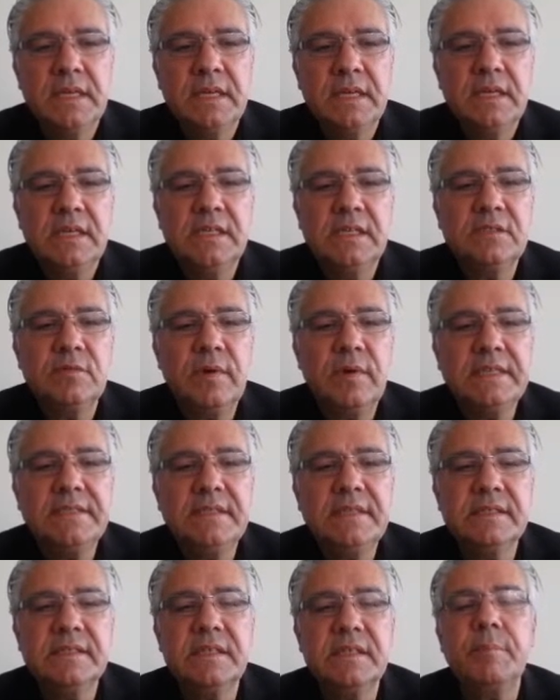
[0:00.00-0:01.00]
His
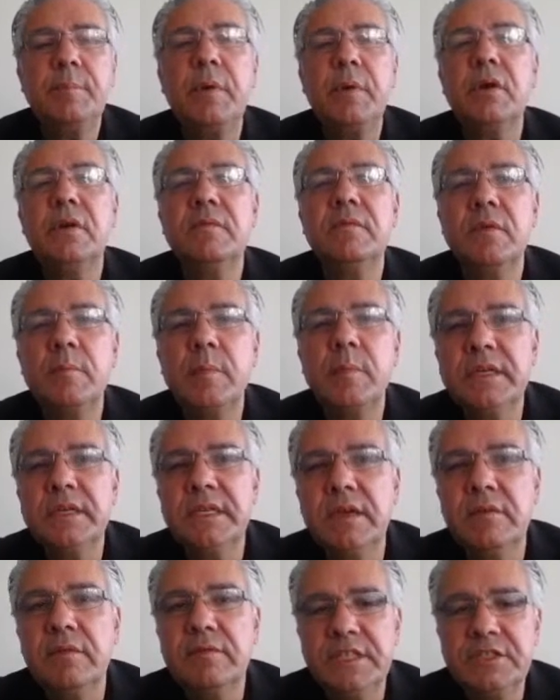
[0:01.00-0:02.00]
writings are part of a
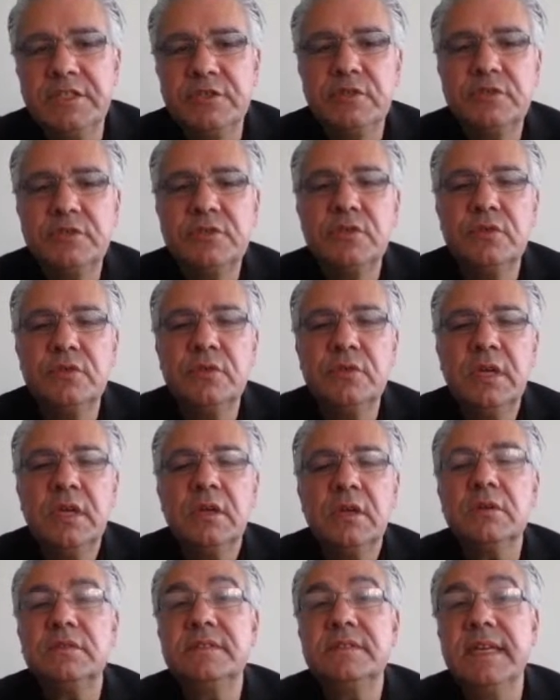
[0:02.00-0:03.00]
body of literature
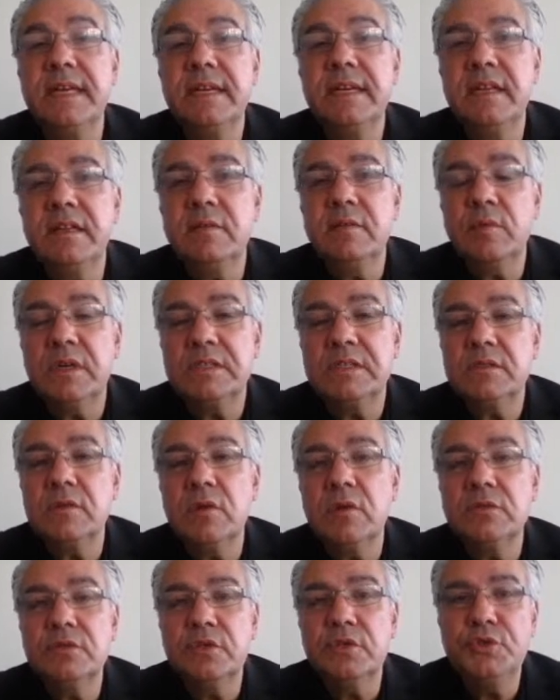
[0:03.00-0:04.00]
contained in what's
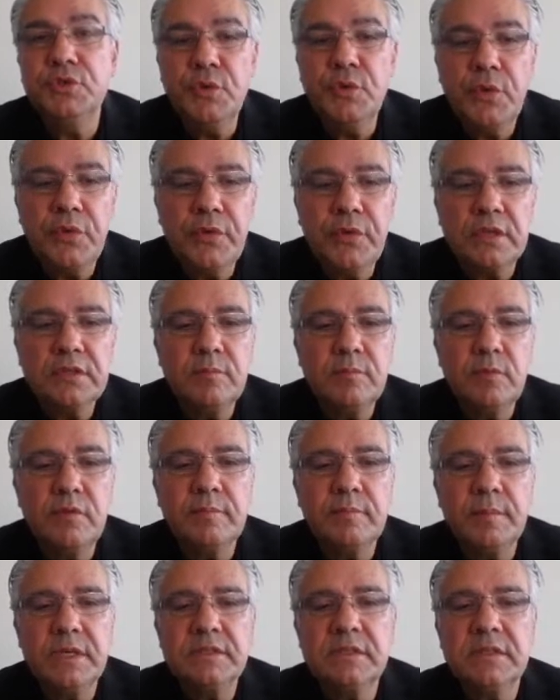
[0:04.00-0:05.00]
called the New Thought
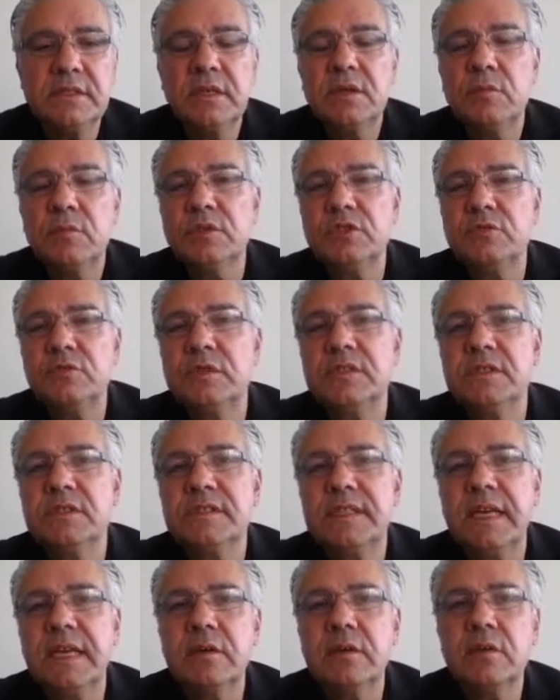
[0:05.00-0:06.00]
movement, which was a
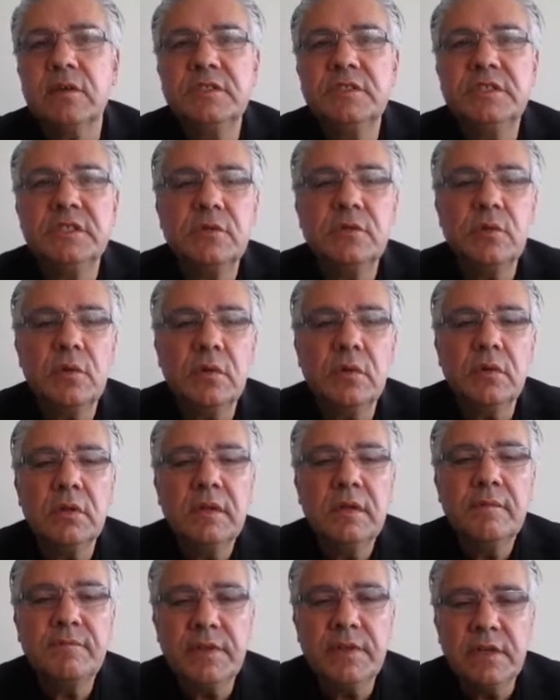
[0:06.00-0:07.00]
psychological,
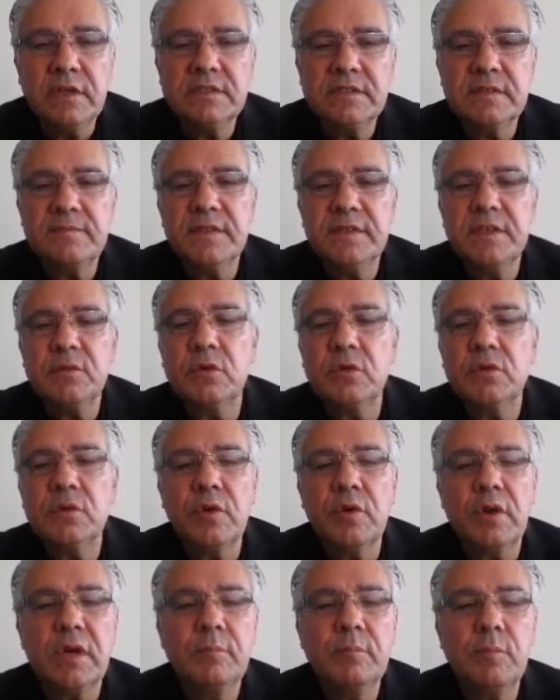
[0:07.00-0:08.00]
philosophical
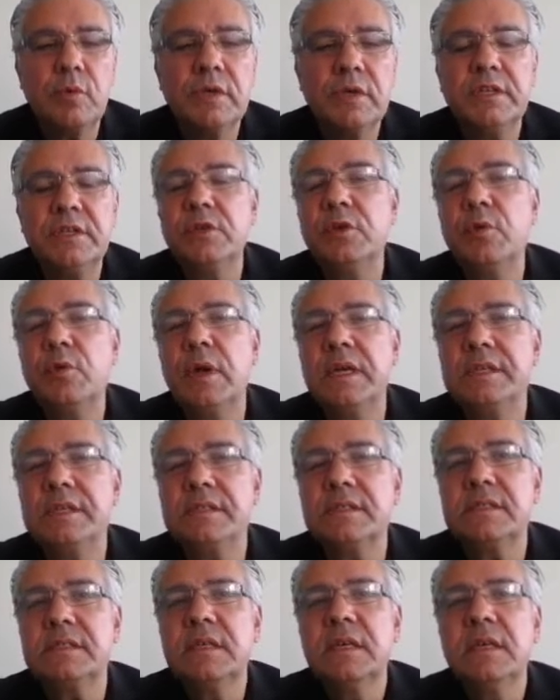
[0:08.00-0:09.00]
current born in the
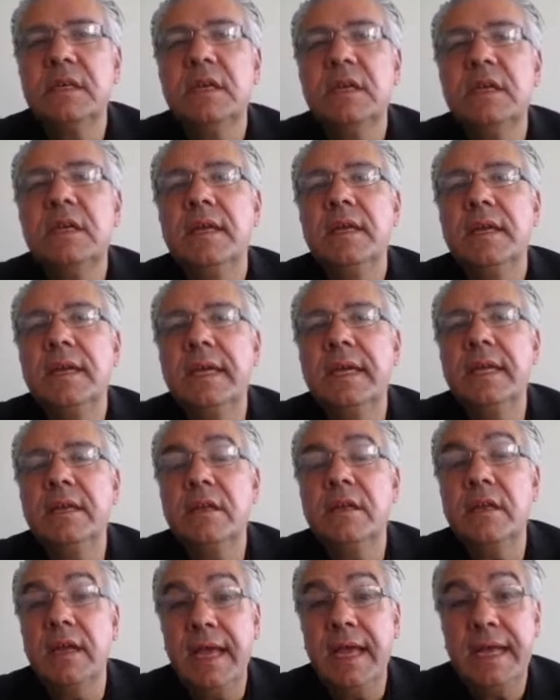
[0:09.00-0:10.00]
US in
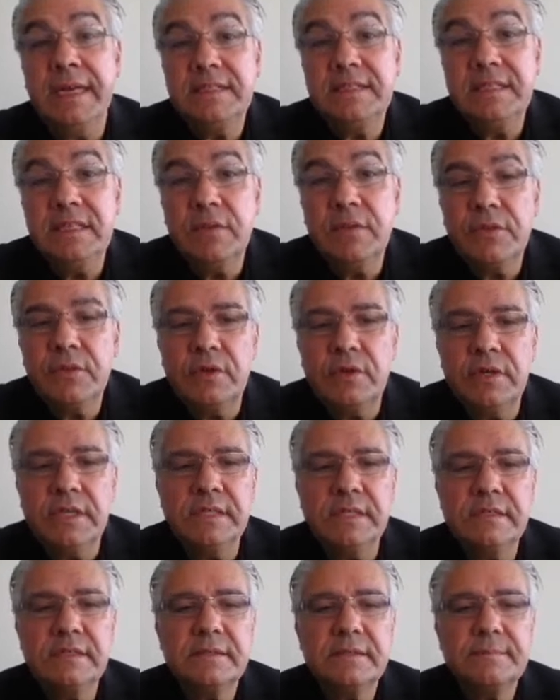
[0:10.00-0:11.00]
the
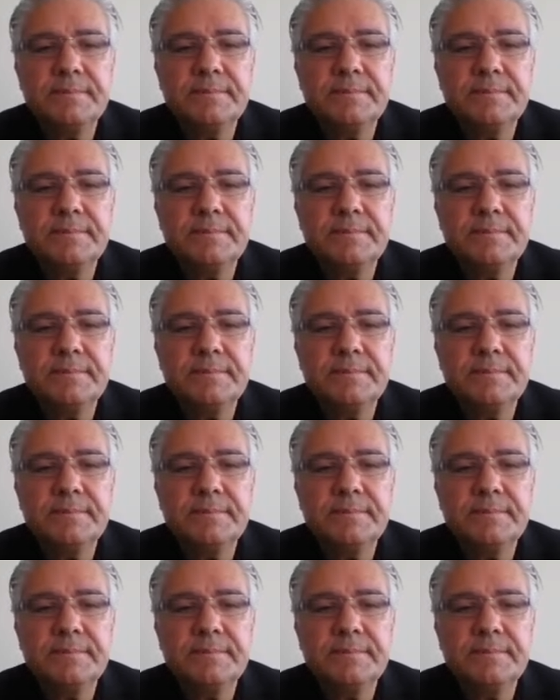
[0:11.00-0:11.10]
1830s.